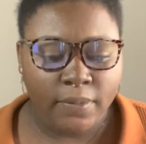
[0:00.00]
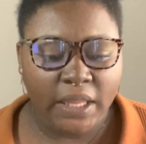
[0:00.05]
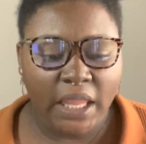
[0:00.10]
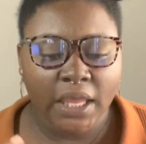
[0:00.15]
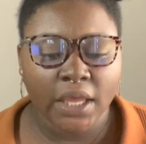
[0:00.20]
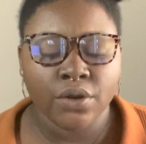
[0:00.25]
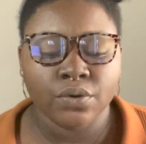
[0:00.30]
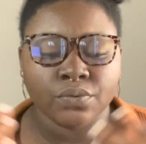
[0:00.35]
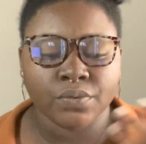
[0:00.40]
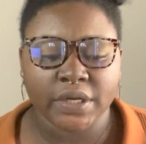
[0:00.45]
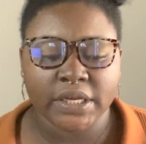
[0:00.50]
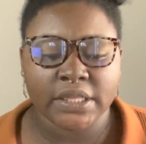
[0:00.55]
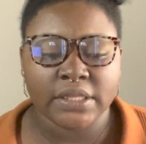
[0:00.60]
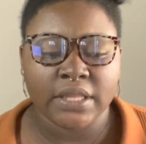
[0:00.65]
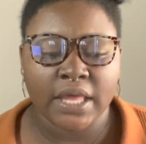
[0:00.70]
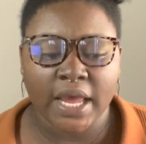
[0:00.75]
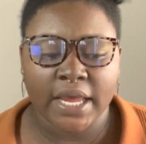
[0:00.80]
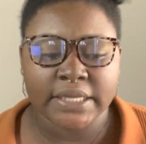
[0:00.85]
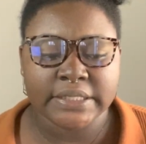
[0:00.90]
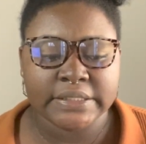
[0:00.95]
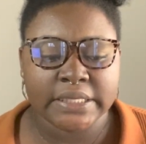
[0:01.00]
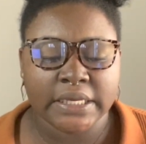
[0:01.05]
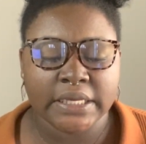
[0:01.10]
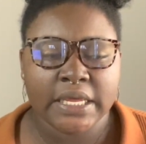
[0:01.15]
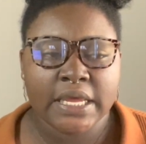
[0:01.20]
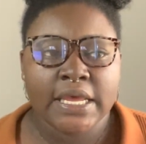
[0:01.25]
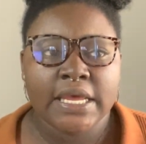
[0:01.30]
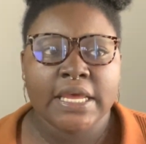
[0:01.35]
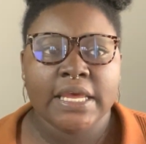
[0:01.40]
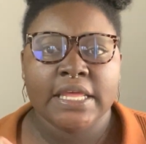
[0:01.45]
and
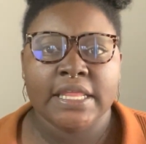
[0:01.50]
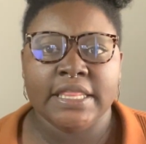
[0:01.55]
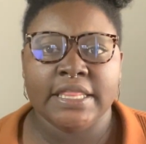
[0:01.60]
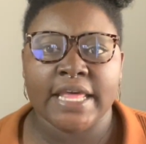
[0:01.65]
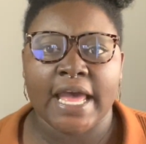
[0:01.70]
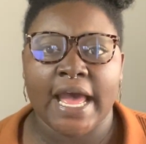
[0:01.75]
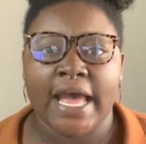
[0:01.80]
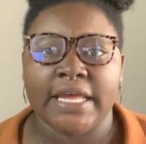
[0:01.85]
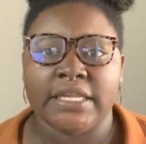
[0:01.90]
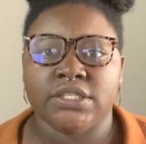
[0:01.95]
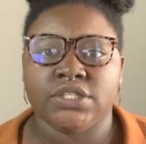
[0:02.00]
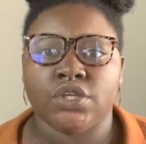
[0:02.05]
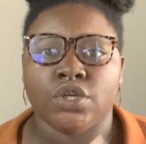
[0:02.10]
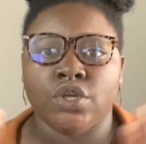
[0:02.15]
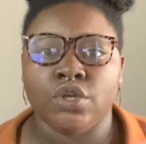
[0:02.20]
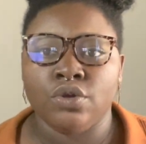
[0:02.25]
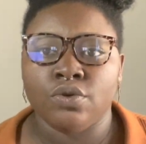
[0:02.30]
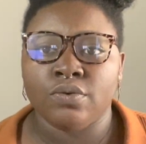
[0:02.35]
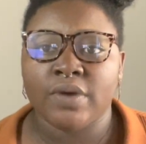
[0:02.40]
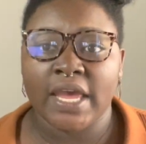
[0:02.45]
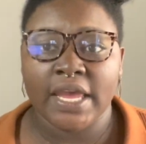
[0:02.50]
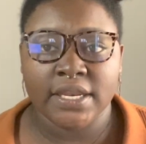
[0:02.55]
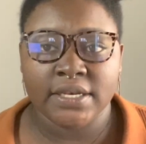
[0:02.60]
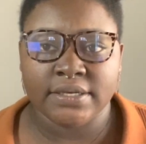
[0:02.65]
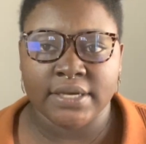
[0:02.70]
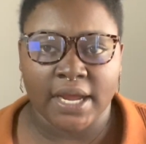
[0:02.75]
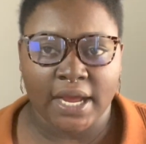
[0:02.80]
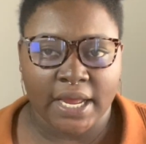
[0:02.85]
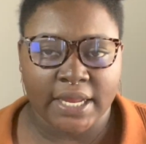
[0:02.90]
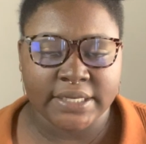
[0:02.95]
realizing that you
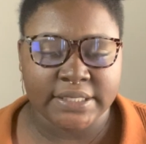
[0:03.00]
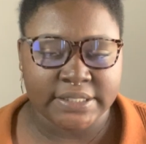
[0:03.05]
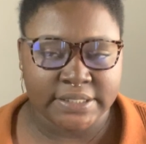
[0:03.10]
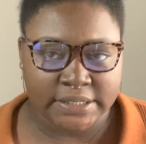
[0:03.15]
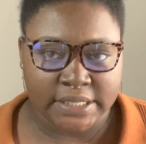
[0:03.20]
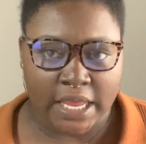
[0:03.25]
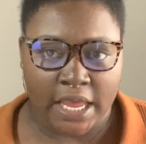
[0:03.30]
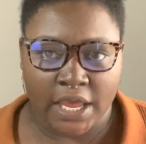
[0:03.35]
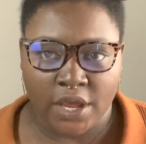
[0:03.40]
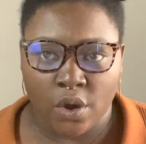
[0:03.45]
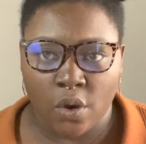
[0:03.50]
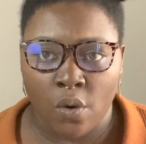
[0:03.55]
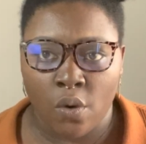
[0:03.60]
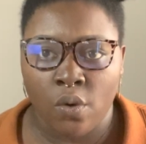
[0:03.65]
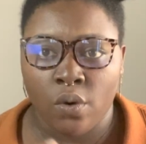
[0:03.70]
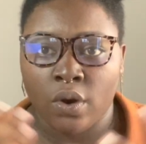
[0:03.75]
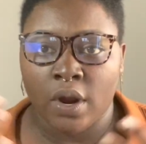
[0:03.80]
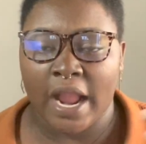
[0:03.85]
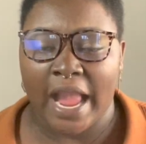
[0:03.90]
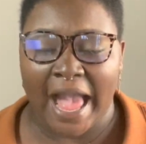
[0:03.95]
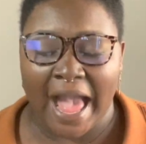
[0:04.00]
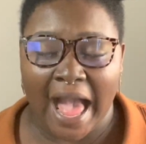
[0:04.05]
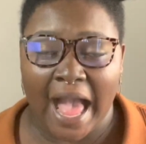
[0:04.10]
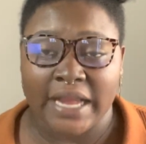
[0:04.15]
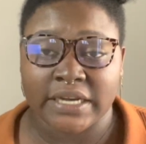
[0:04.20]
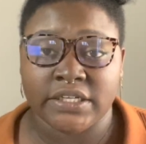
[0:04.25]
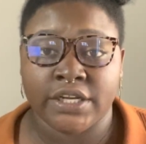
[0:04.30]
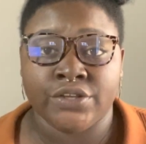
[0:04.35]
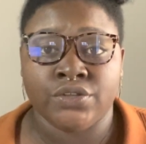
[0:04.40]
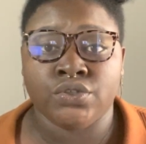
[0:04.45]
cannot say or
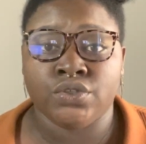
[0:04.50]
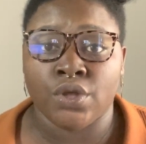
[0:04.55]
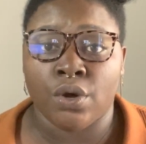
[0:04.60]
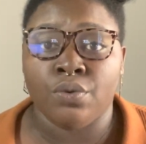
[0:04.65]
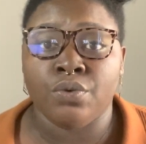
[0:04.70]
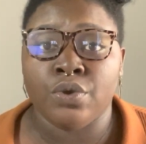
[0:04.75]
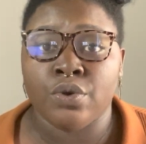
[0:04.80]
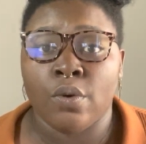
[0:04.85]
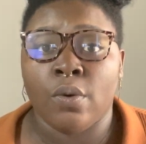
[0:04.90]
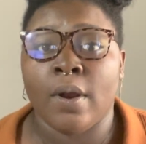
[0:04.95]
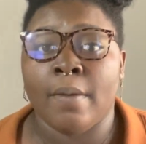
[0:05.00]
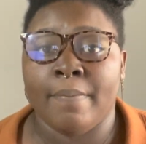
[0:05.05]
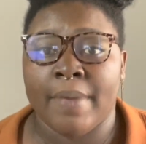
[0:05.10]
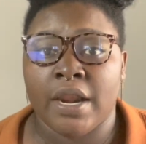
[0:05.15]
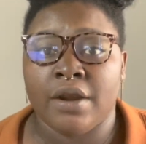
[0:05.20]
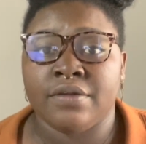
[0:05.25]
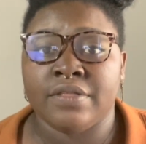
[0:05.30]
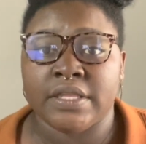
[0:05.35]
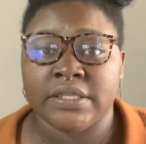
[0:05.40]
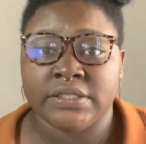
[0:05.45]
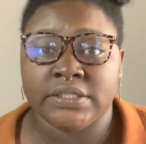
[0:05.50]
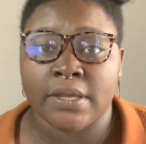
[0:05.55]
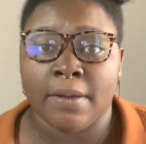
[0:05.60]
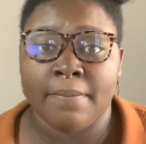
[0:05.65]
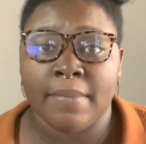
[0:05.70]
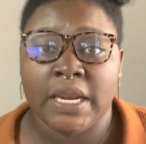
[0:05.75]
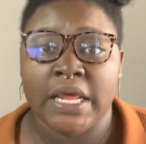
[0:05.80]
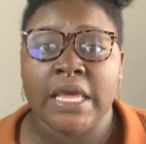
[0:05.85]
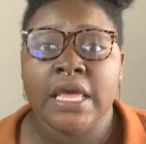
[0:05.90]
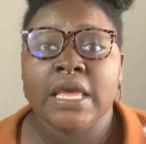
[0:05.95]
act as though you are better than
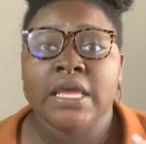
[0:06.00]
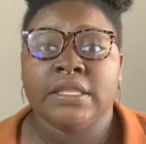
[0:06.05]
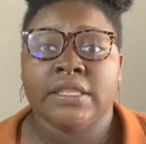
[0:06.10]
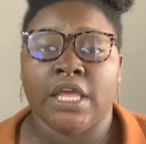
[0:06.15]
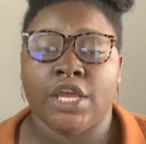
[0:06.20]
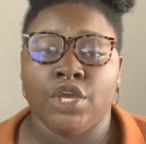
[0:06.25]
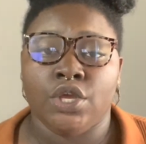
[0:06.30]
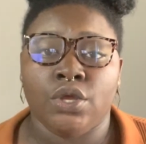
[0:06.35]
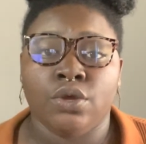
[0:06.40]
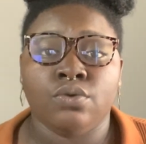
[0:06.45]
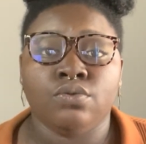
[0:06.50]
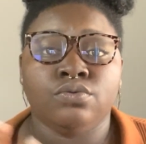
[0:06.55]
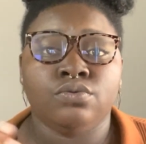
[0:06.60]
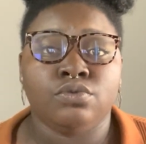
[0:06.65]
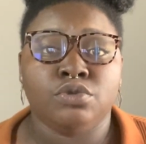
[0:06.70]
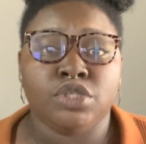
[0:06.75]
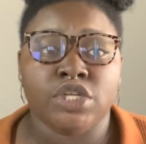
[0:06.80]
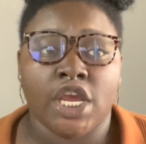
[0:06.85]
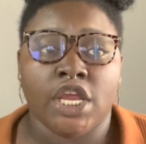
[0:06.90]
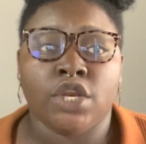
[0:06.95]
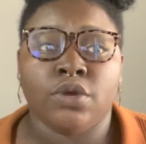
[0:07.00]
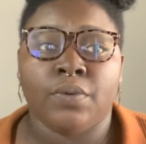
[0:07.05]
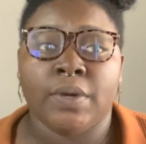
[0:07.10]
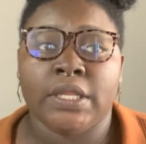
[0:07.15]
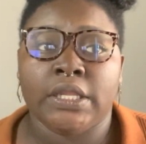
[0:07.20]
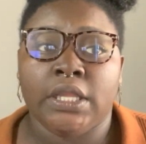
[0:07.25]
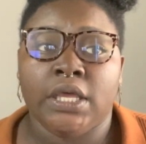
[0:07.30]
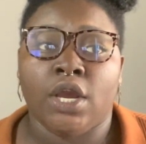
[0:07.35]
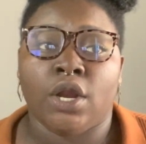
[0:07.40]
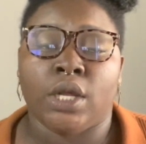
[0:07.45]
somebody, that you
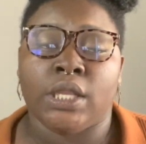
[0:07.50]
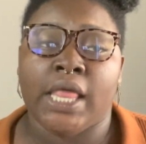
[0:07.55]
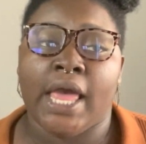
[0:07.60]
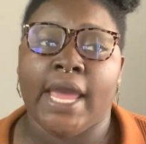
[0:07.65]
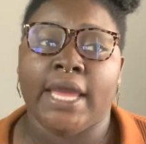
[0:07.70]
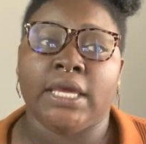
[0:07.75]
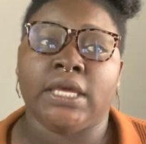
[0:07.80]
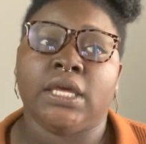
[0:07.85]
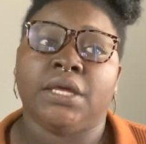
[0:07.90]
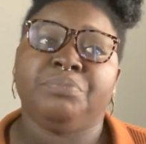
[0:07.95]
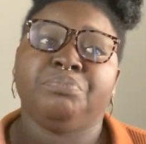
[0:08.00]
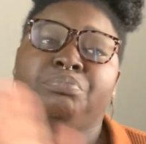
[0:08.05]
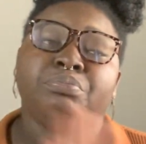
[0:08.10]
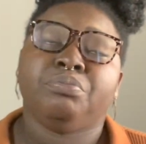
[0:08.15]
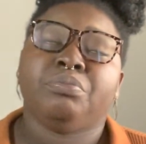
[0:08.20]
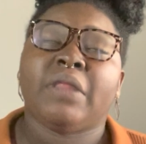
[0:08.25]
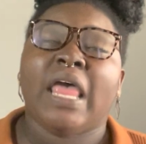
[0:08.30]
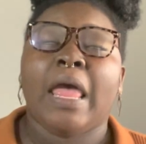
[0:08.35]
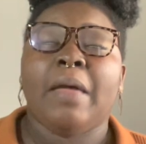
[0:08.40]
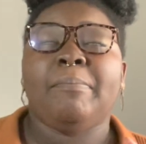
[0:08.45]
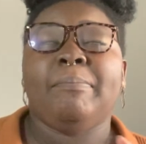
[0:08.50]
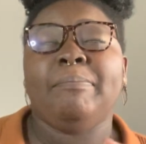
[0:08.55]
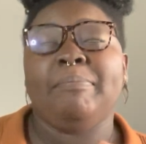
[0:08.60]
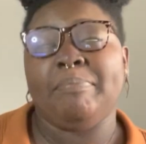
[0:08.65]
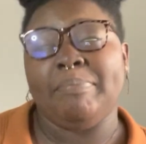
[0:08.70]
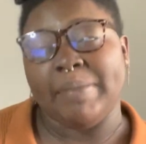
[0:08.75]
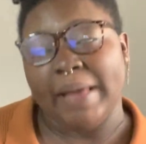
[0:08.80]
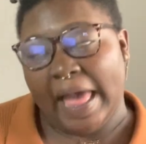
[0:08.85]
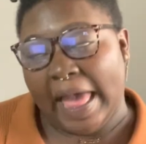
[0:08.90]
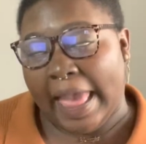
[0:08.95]
genuinely are like,
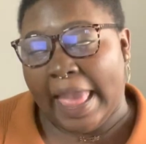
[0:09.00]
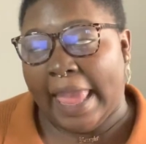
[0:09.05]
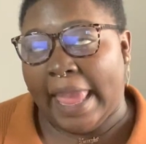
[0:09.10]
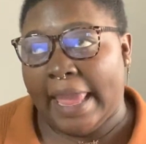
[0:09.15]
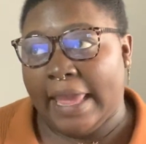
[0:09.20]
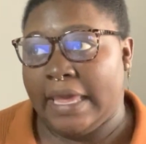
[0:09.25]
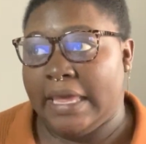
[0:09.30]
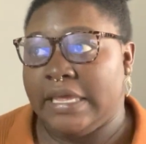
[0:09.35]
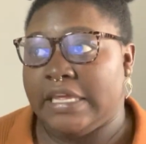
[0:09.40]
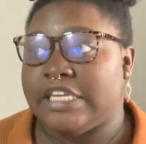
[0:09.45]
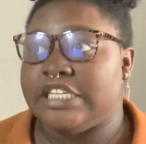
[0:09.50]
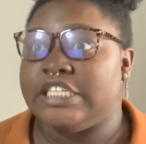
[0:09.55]
but